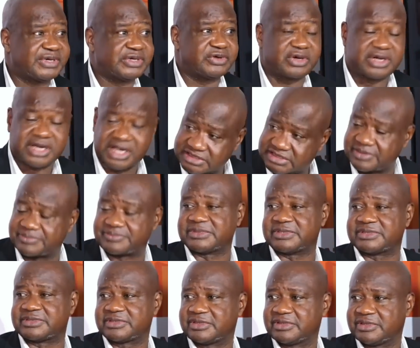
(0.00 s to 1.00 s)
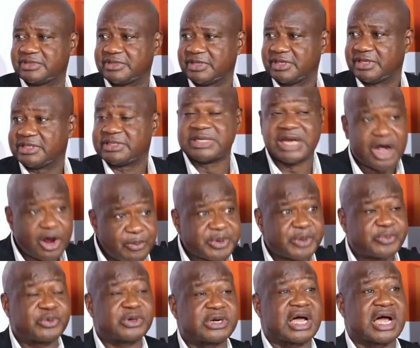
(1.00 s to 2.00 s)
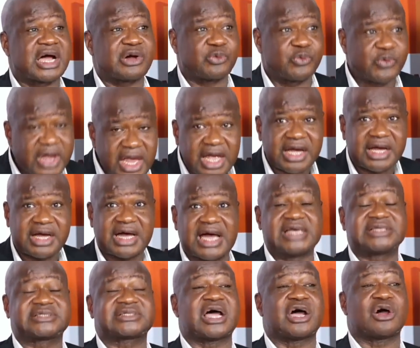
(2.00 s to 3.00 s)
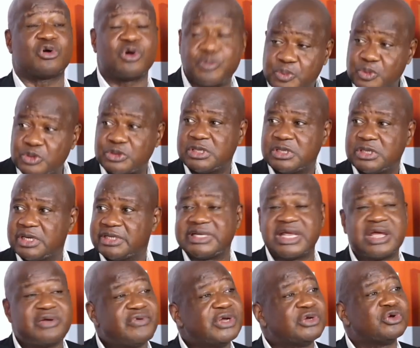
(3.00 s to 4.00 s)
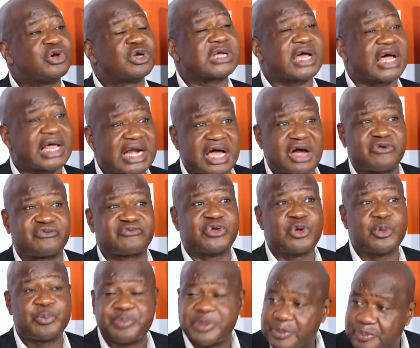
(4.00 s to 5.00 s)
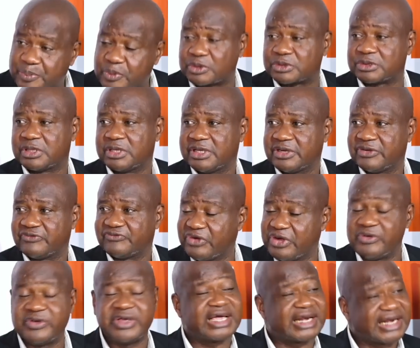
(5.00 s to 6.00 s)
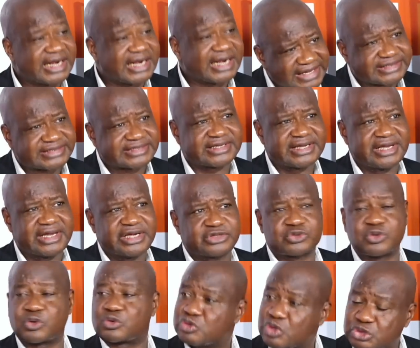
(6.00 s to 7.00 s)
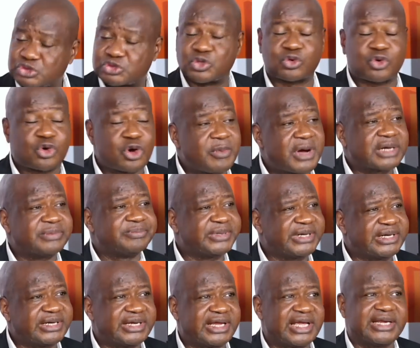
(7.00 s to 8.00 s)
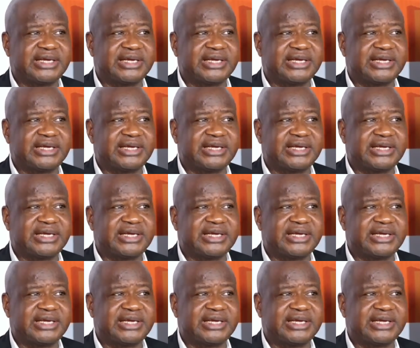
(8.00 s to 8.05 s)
will not accept it. And now people are aware, eyes are open. They will not allow few elite to come and bring